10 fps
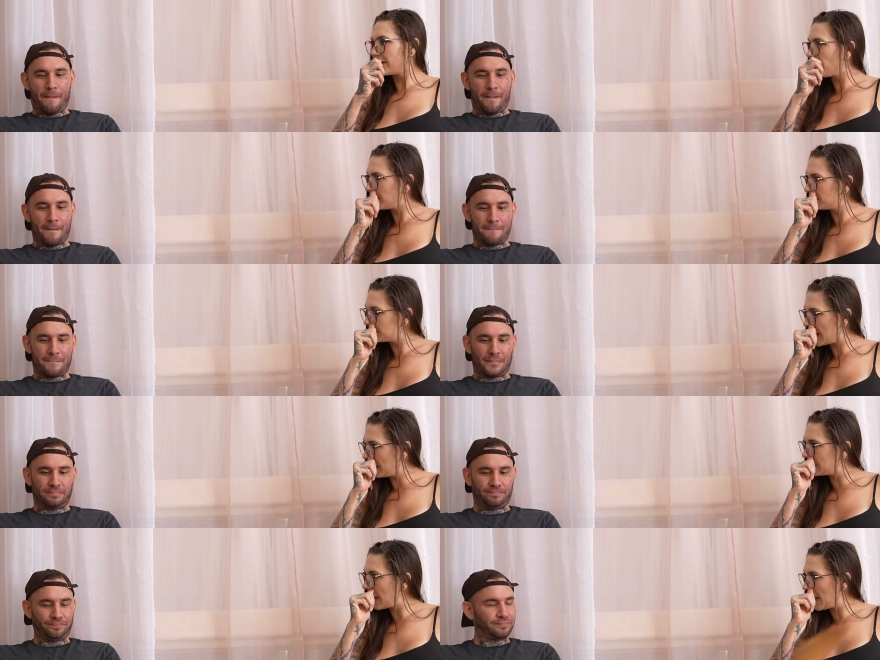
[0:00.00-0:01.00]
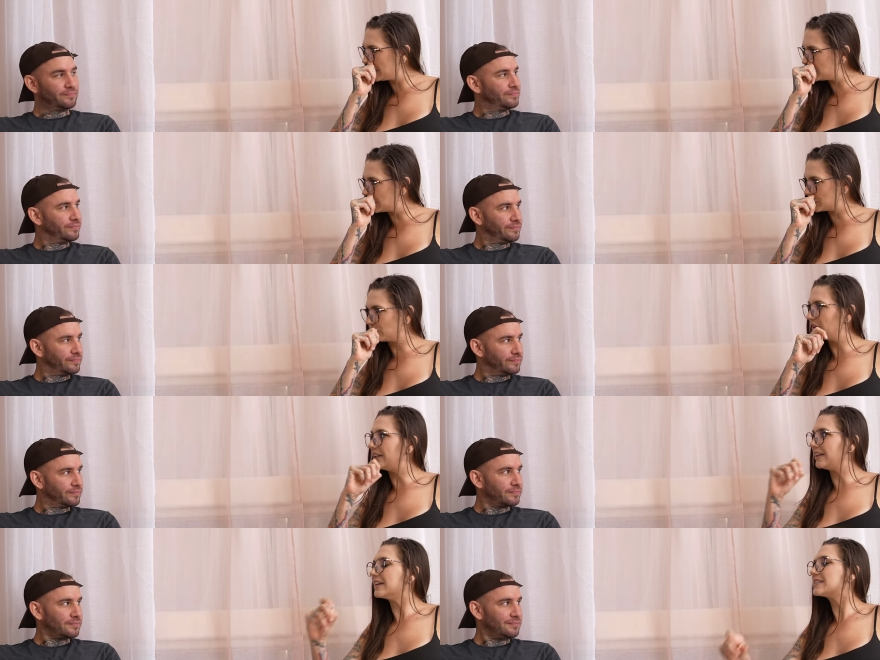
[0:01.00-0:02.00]
Speaker 1: Like, "Oh,
Speaker 2: are you retired yet?" And she gets
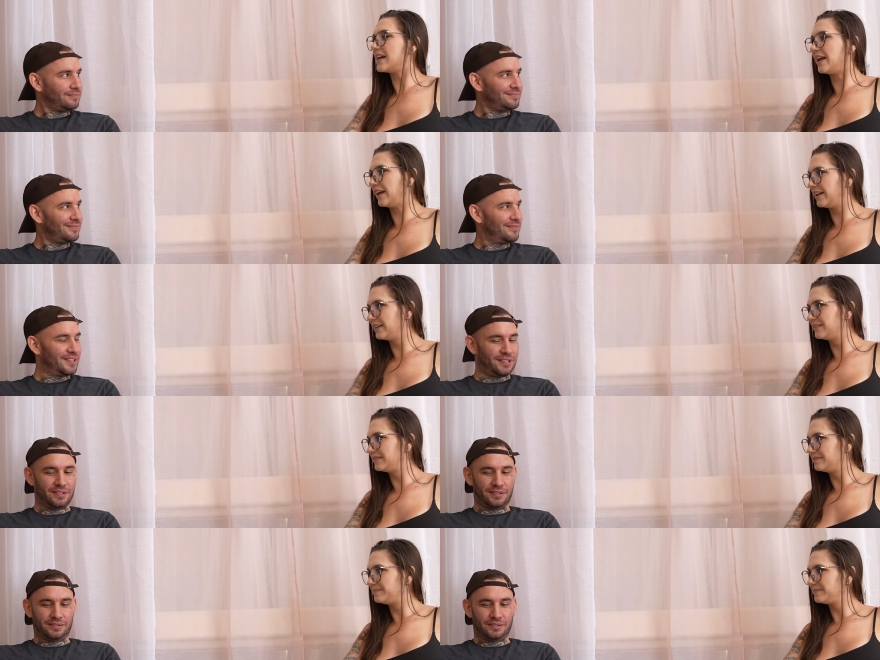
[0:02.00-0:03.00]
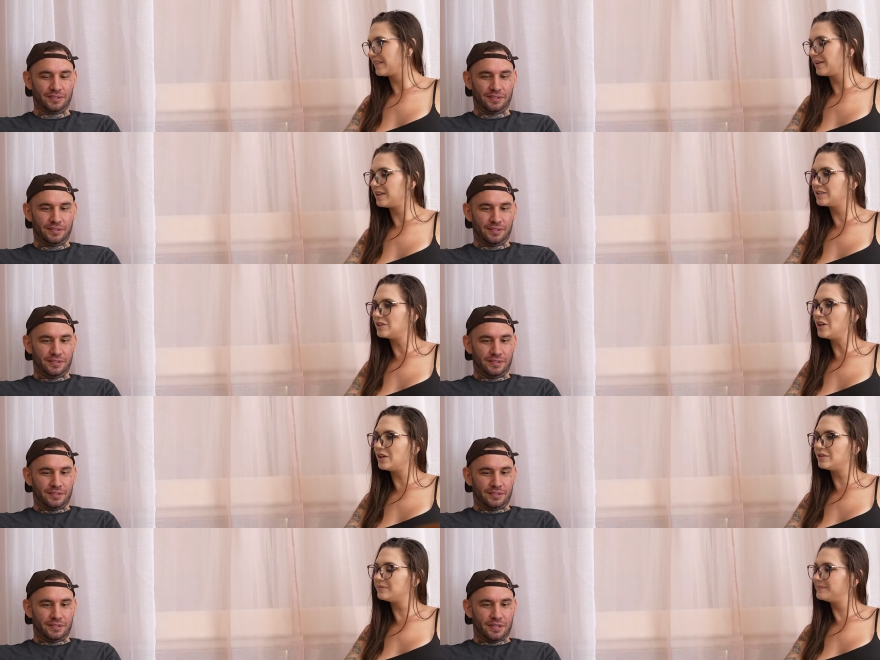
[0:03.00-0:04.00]
really excited
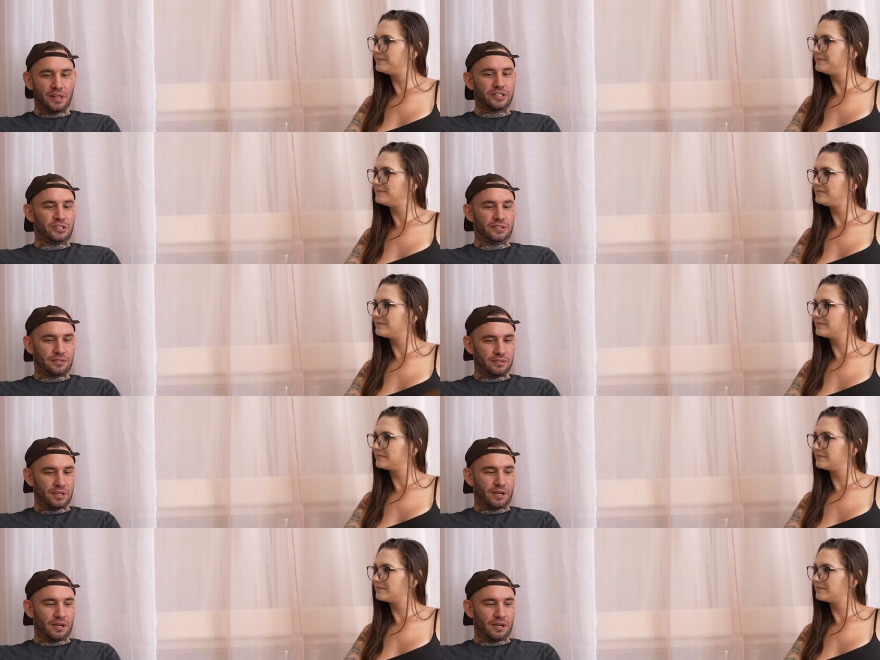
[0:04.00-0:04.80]
Speaker 1: at least she's, you